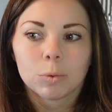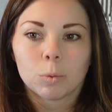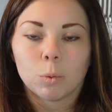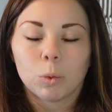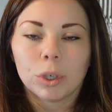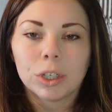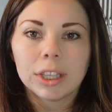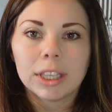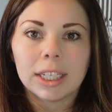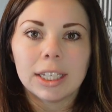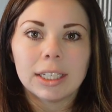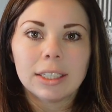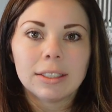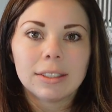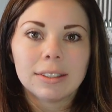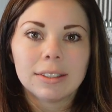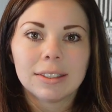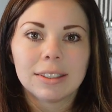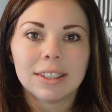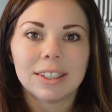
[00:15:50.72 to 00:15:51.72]
worth it,
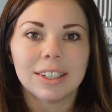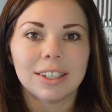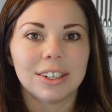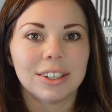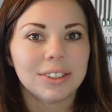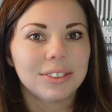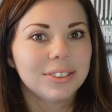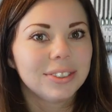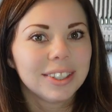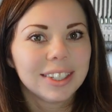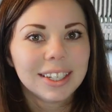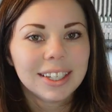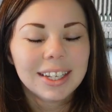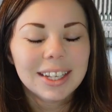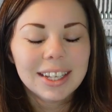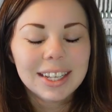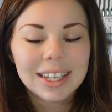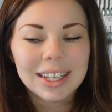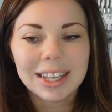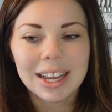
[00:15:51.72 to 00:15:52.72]
you know?
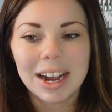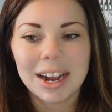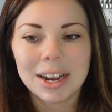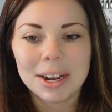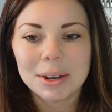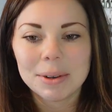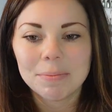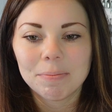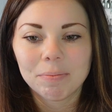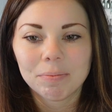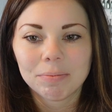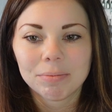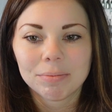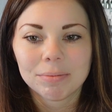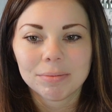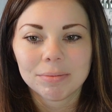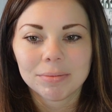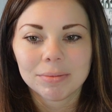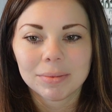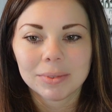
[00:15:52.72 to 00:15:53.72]
Um,
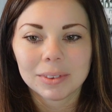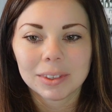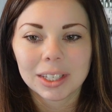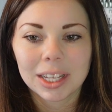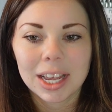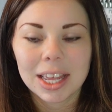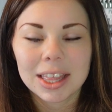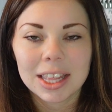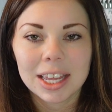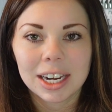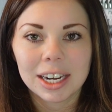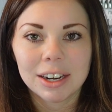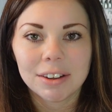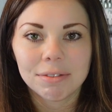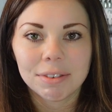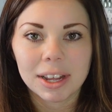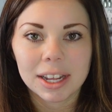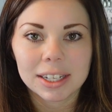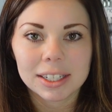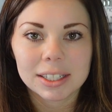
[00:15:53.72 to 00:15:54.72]
and then it
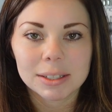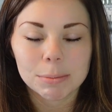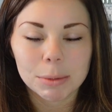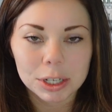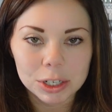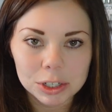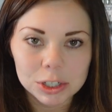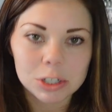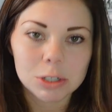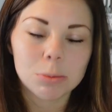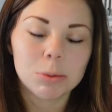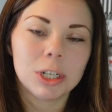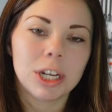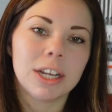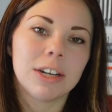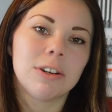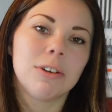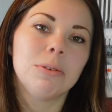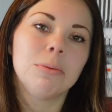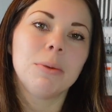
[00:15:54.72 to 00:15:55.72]
affects my YouTube
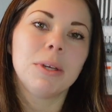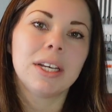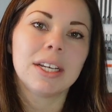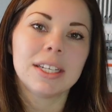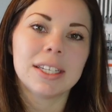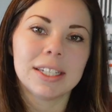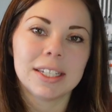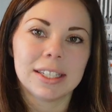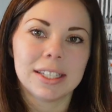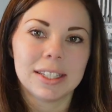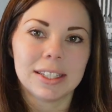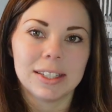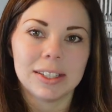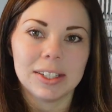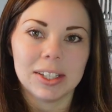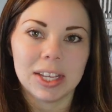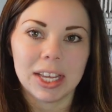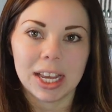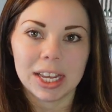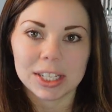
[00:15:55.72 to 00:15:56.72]
channel because
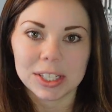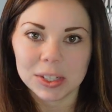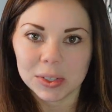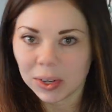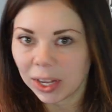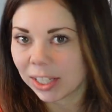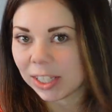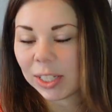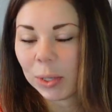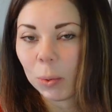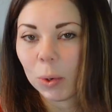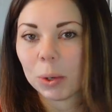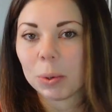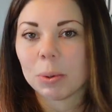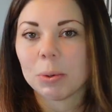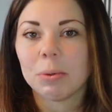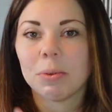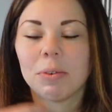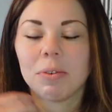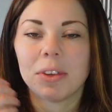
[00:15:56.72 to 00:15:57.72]
you can't do Etsy work
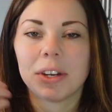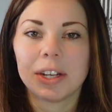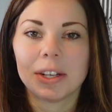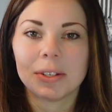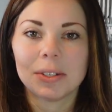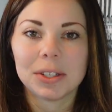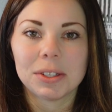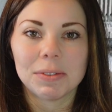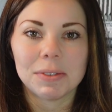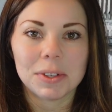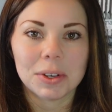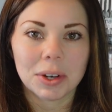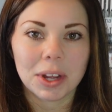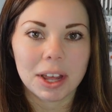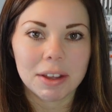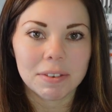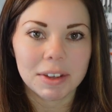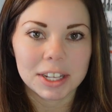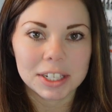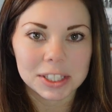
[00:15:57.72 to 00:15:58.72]
with me videos if you don't
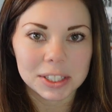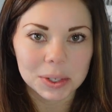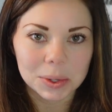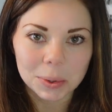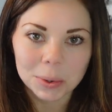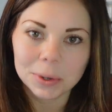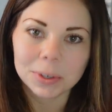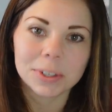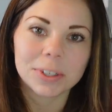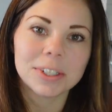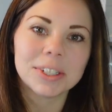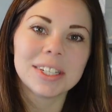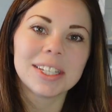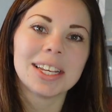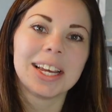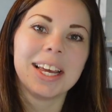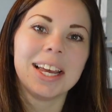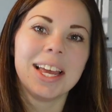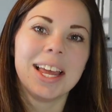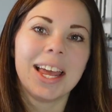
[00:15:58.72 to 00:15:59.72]
have Etsy orders.
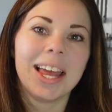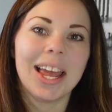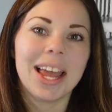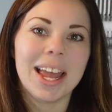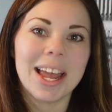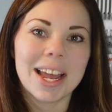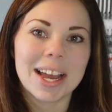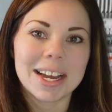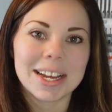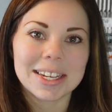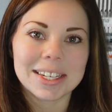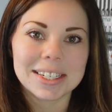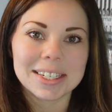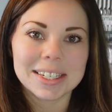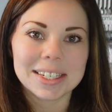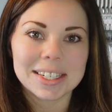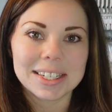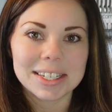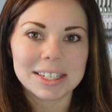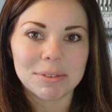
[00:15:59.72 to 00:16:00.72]

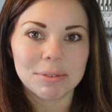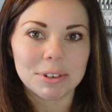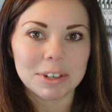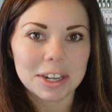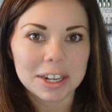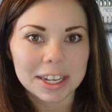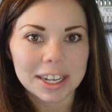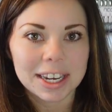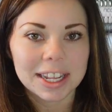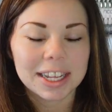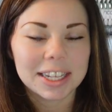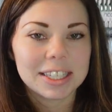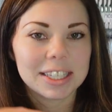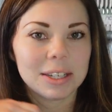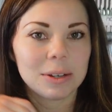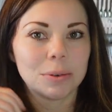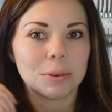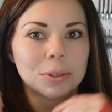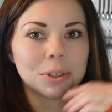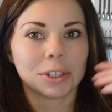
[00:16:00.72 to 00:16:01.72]
And if you're not getting
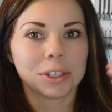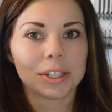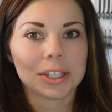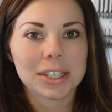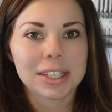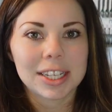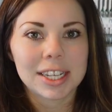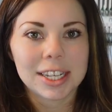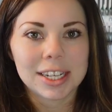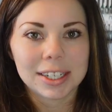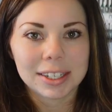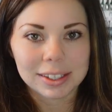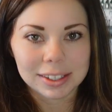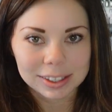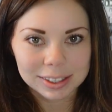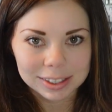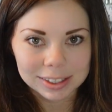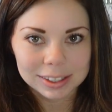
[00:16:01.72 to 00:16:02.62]
Etsy orders, then